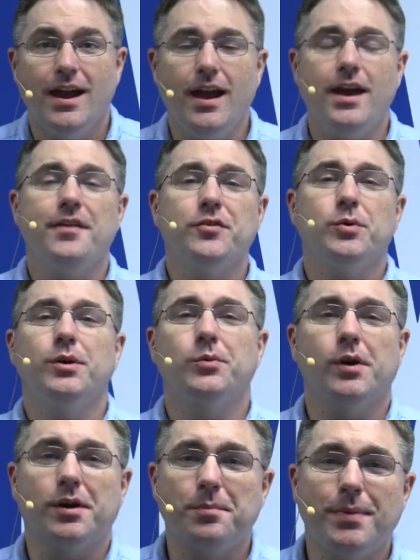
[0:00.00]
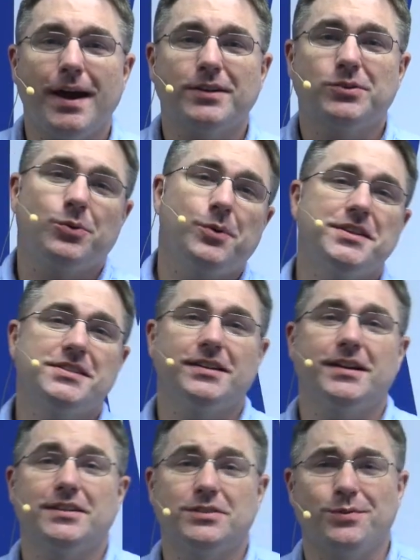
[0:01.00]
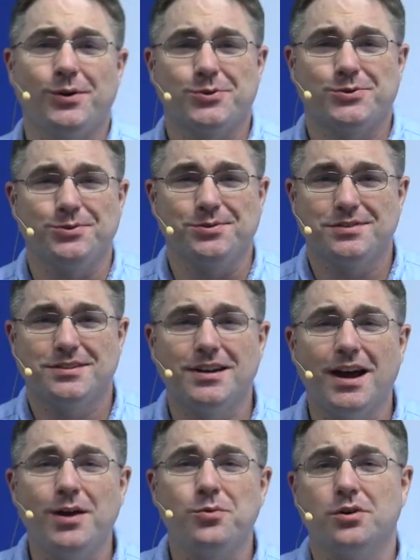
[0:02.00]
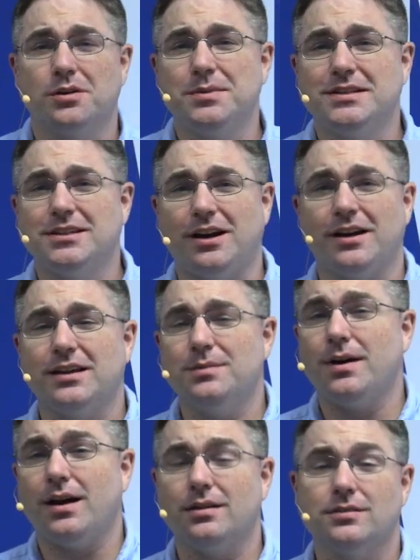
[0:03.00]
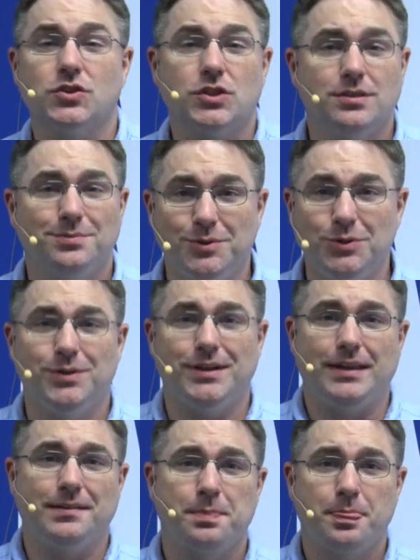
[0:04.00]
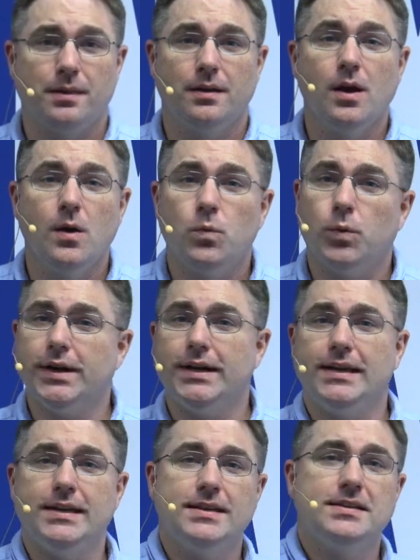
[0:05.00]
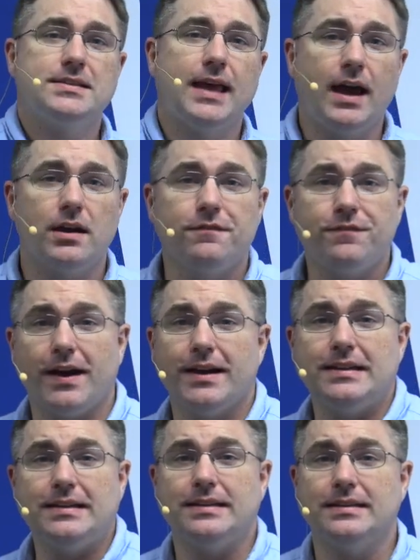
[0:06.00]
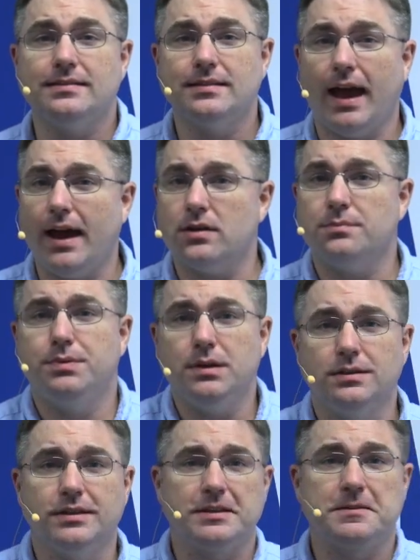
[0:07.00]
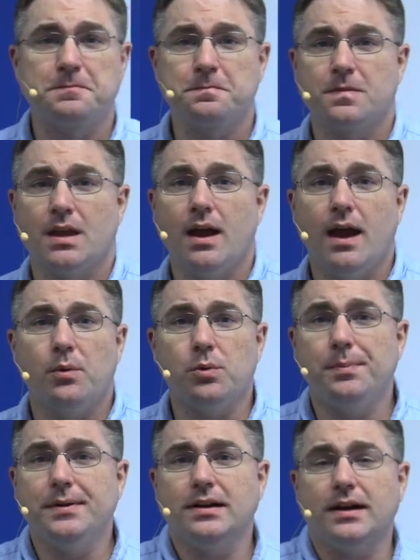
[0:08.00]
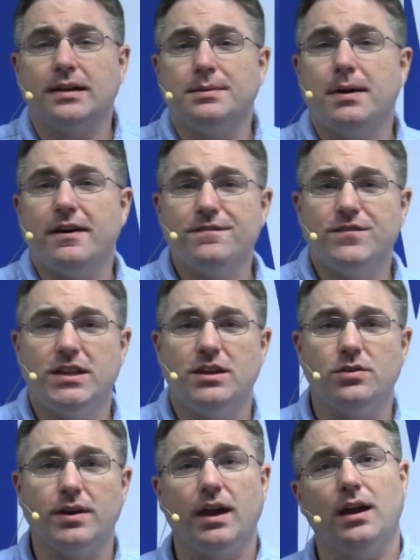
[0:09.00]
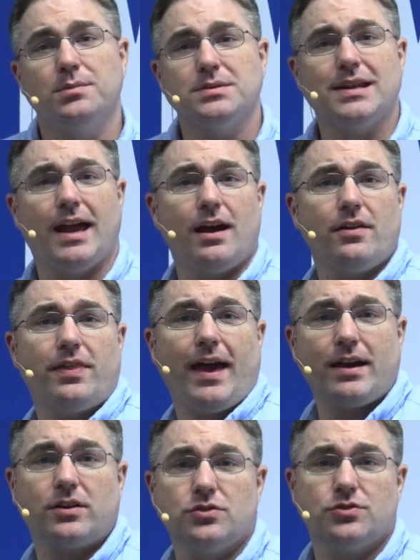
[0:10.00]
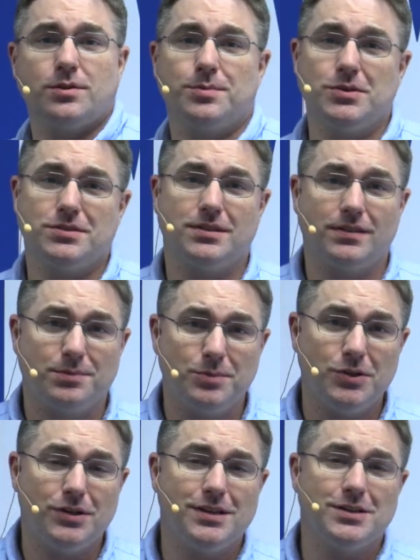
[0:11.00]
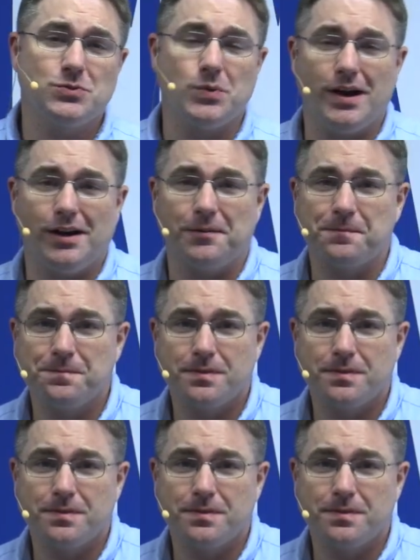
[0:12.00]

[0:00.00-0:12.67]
Hey everyone, welcome back to our Wednesday night devotionals. Tonight we're going to be talking about community. What it is, how to find it, and how to build it. And we'll be talking about video games and how that contributes to community as well.